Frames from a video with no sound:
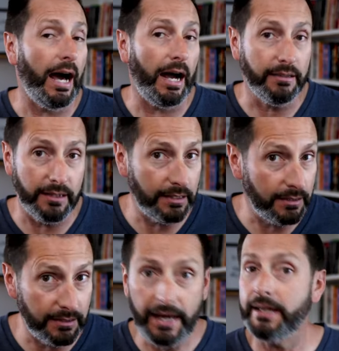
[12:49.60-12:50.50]
I
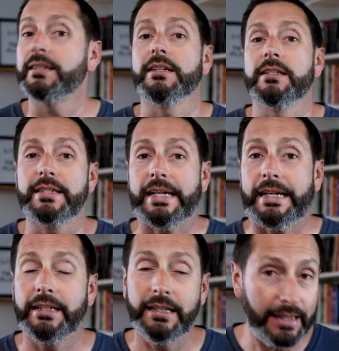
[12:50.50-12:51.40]
think that is
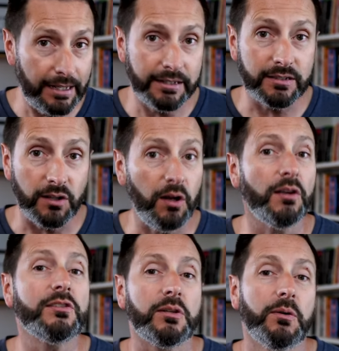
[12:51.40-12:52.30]
insane. And that is
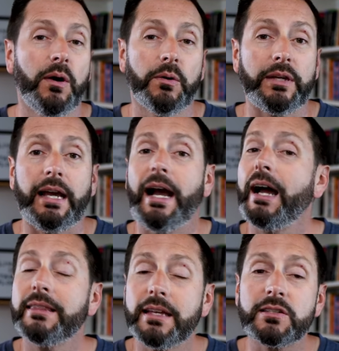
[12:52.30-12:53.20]
also okay.
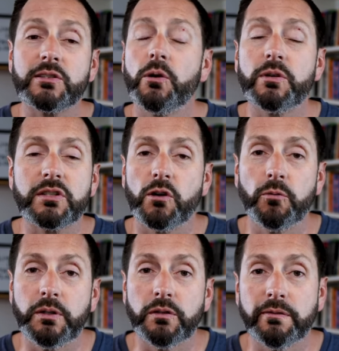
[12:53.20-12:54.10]
I think snow is so
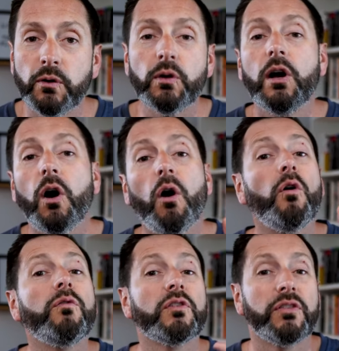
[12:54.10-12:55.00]
beautiful
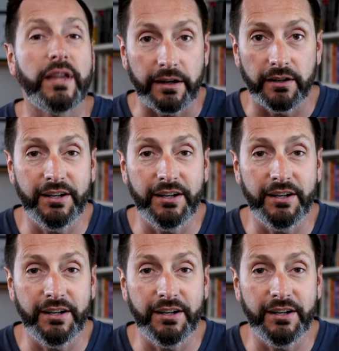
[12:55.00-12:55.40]
over there.